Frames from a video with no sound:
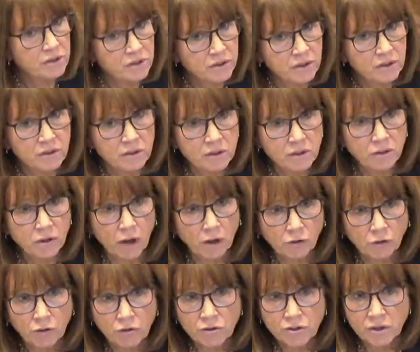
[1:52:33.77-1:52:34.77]
citizens and
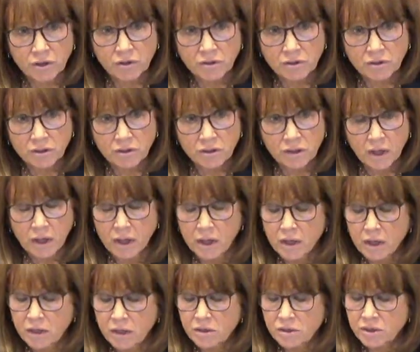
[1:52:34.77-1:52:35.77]
talk to our citizens.
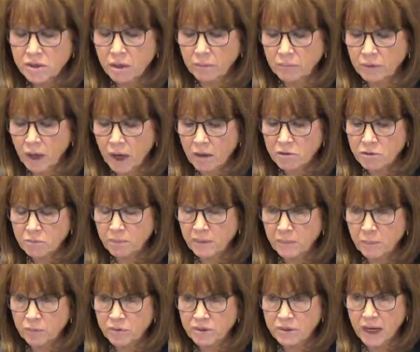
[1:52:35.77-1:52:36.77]
Because sure. Sometimes
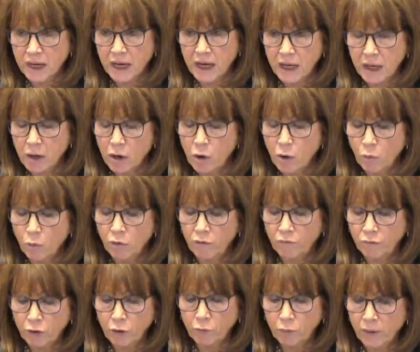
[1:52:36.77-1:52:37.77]
people say, well,
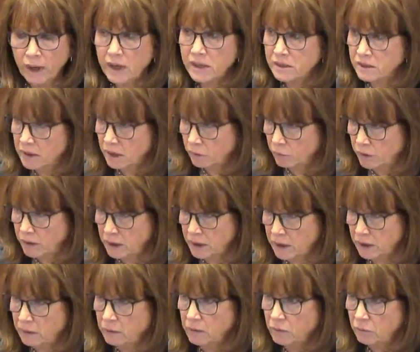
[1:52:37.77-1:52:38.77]
if you raise, like we
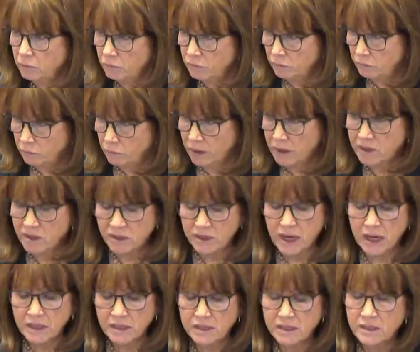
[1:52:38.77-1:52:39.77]
did, raise
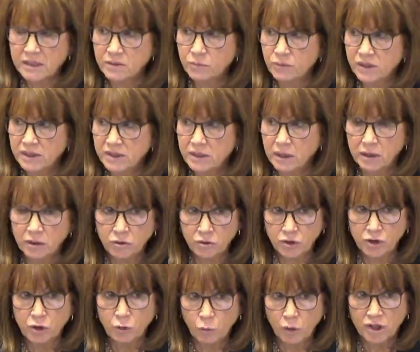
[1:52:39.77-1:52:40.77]
taxes, and we
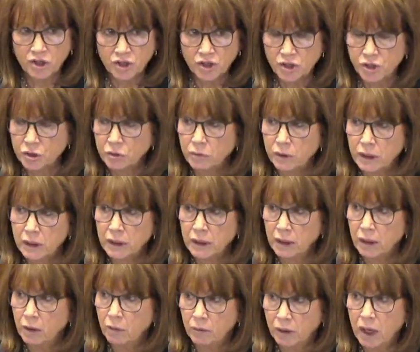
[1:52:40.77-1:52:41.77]
said, do you want us to do it?
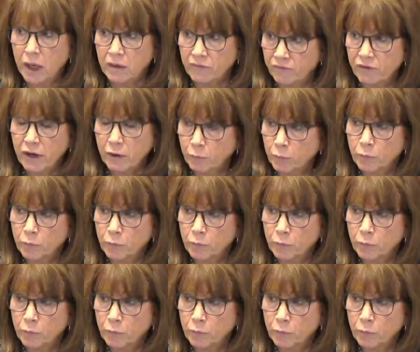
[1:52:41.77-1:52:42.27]
We got